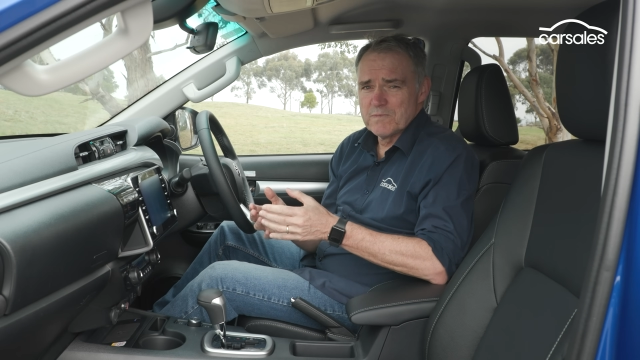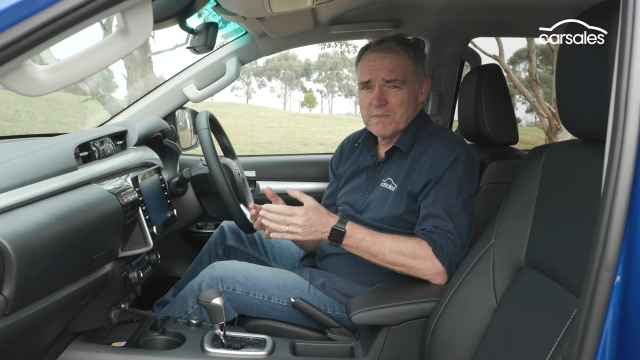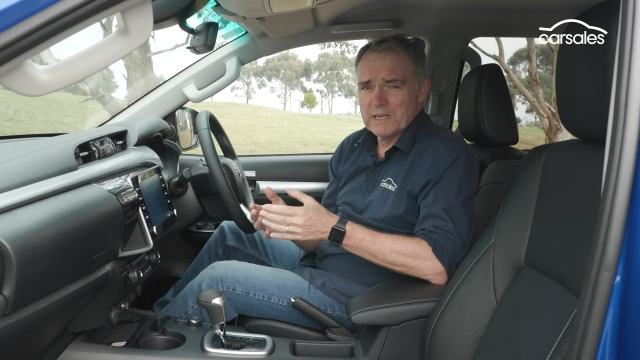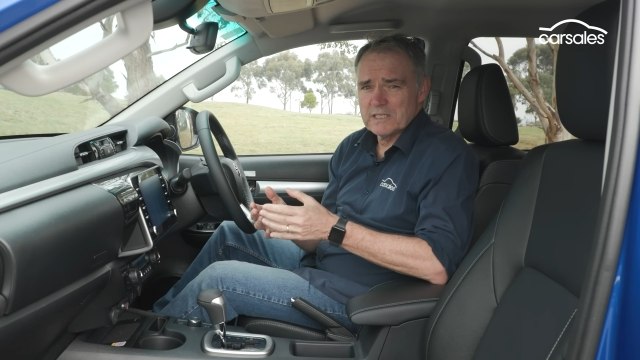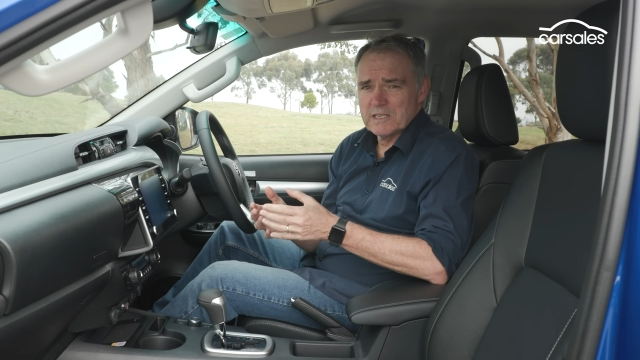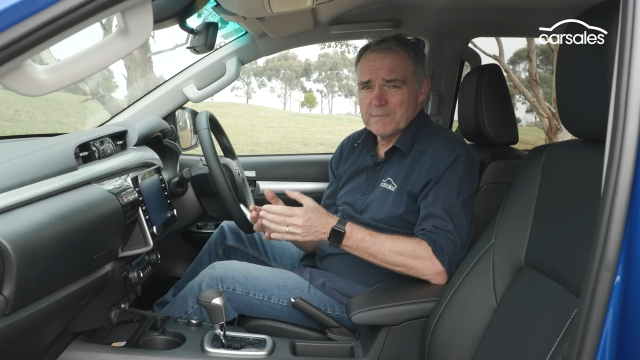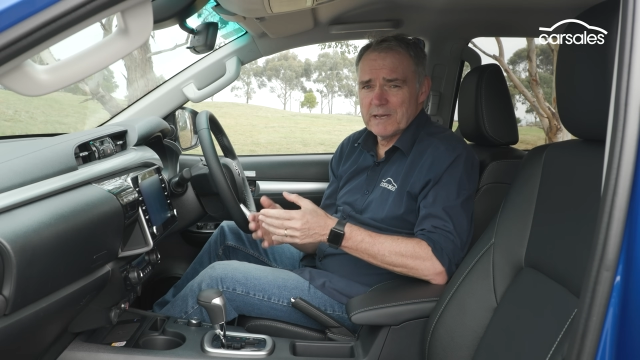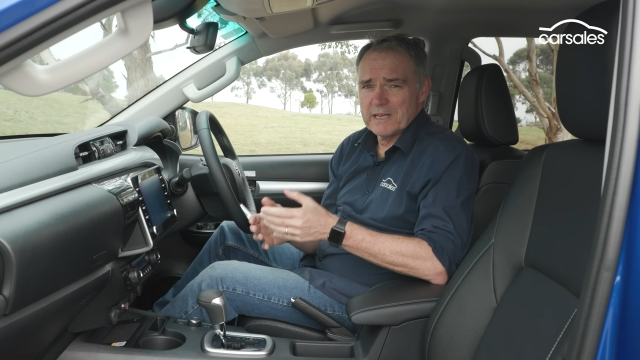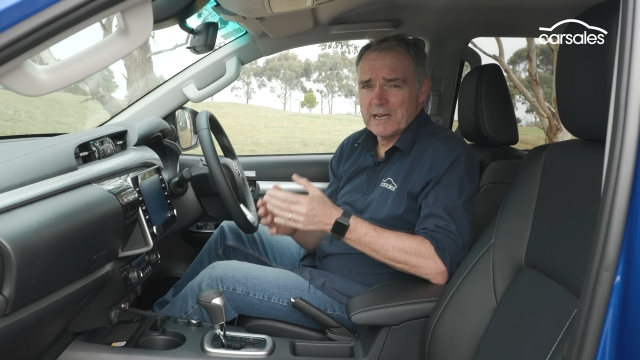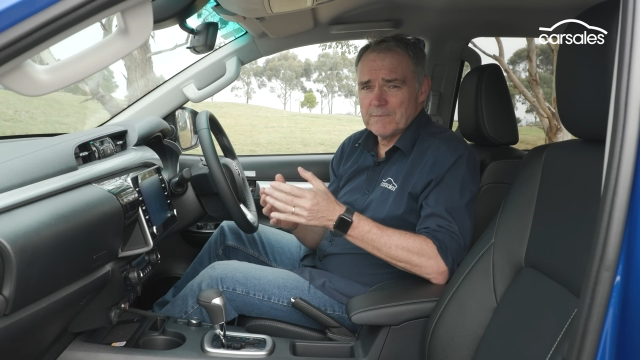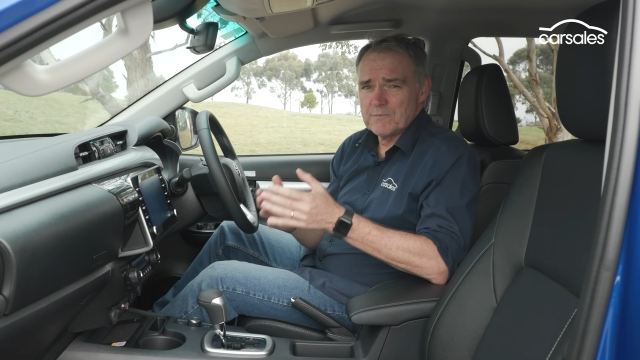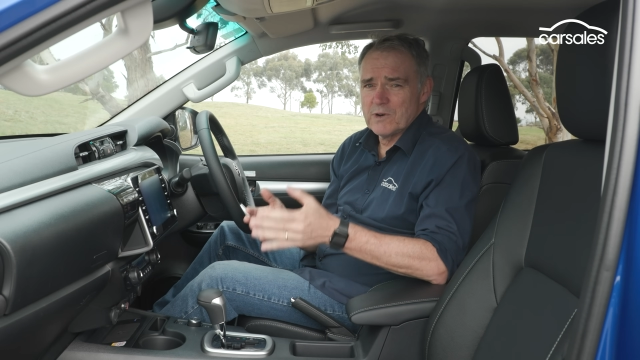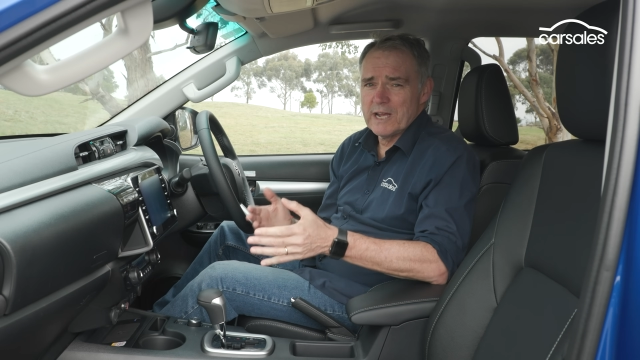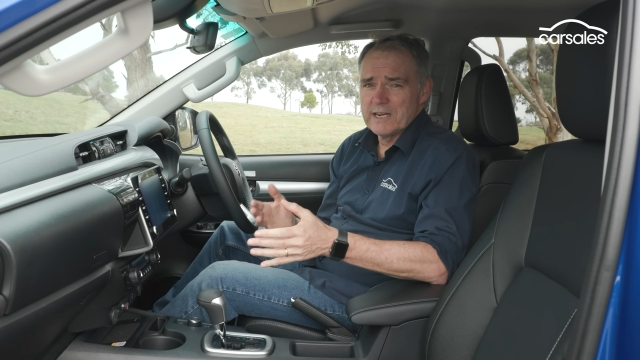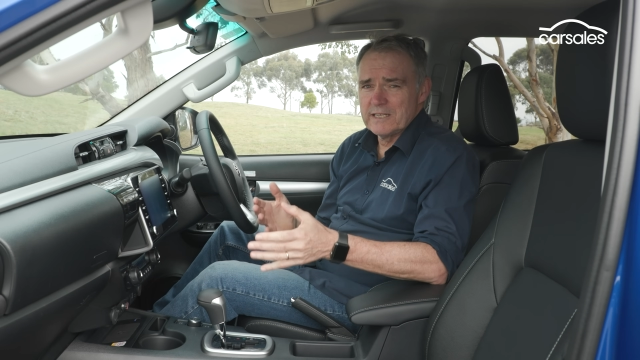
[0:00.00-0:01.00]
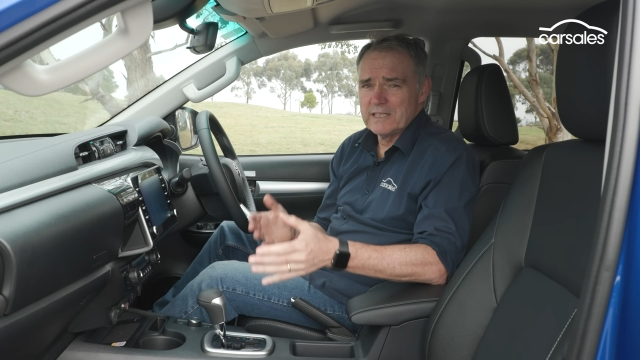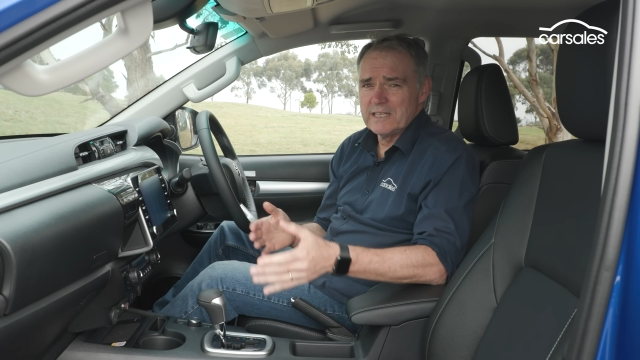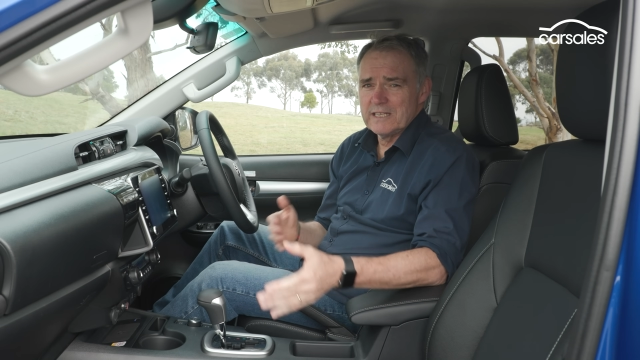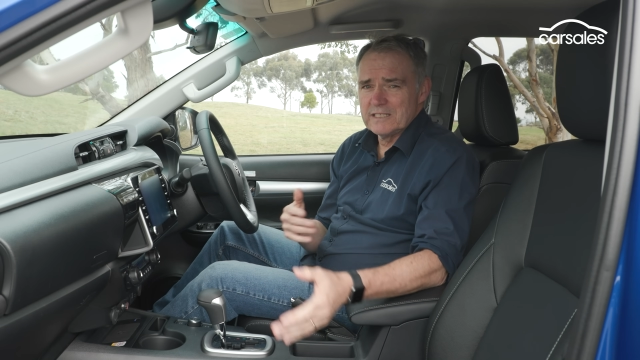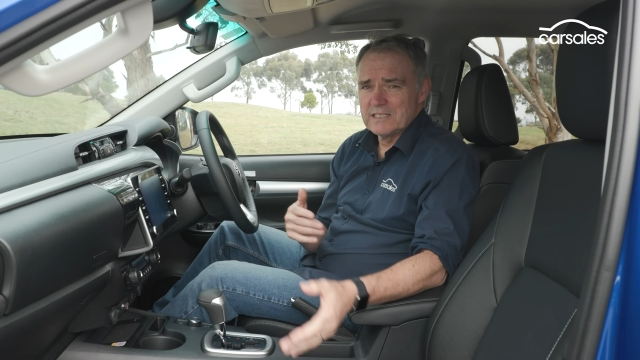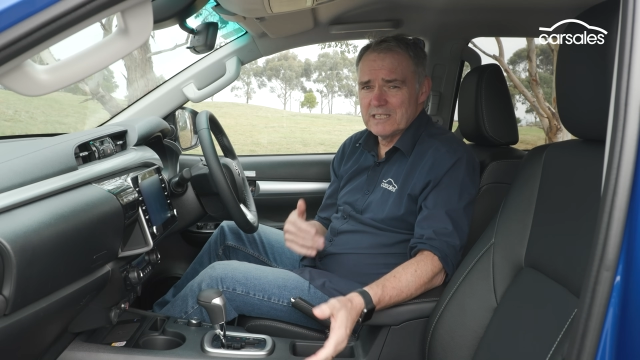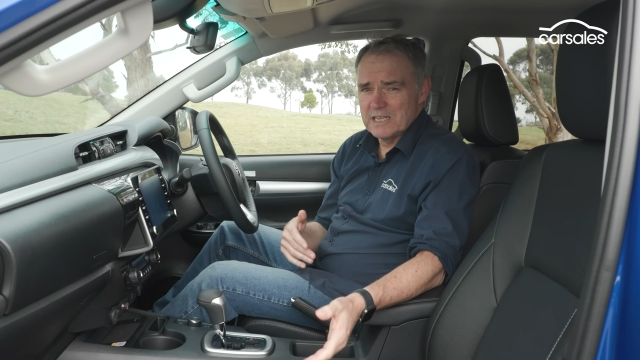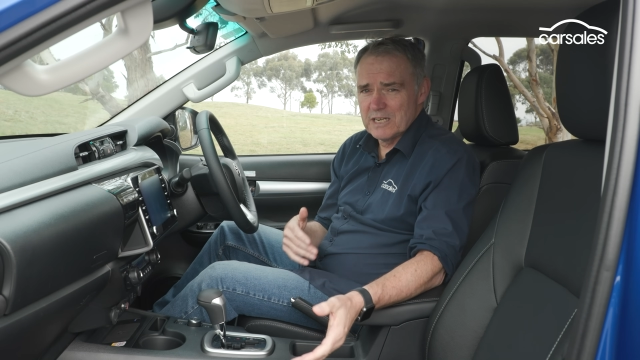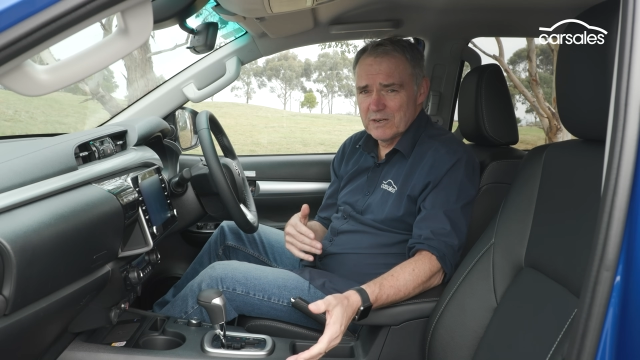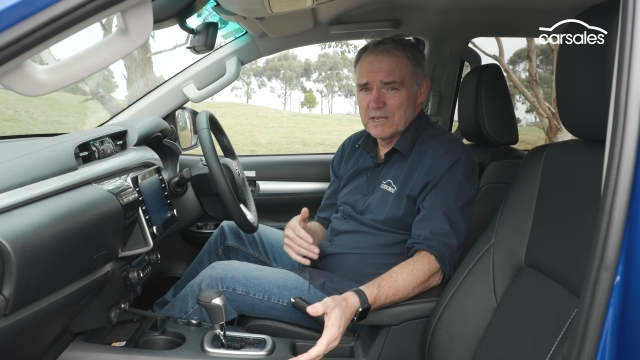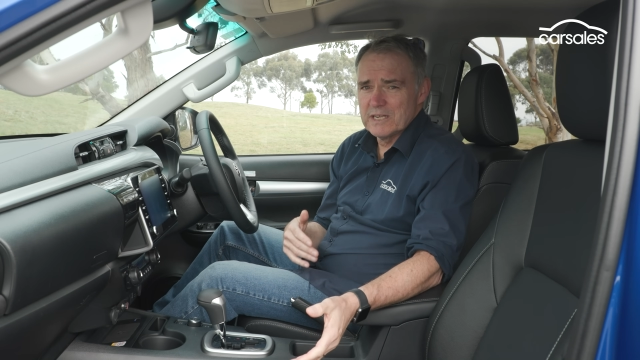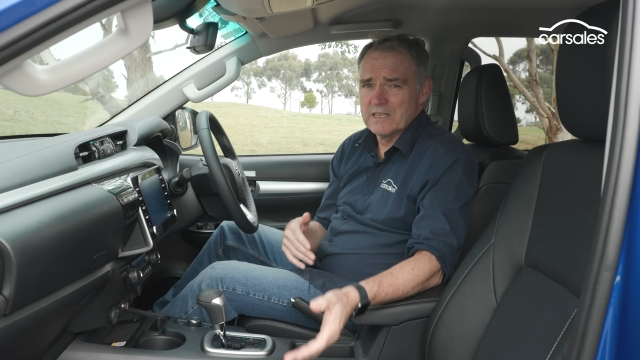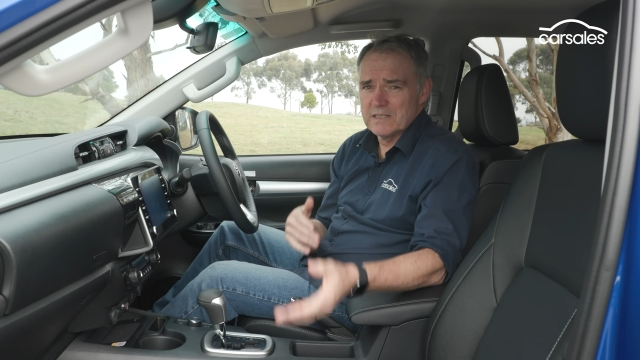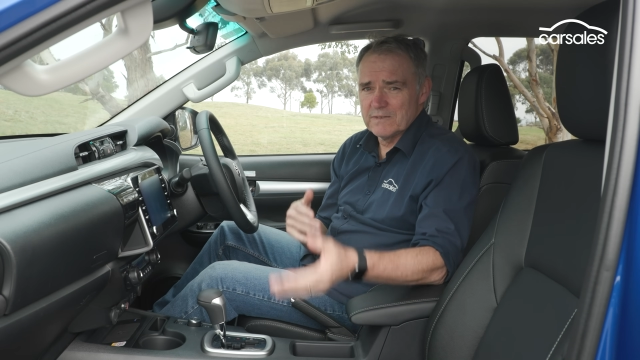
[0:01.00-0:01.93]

much about upgrading the interior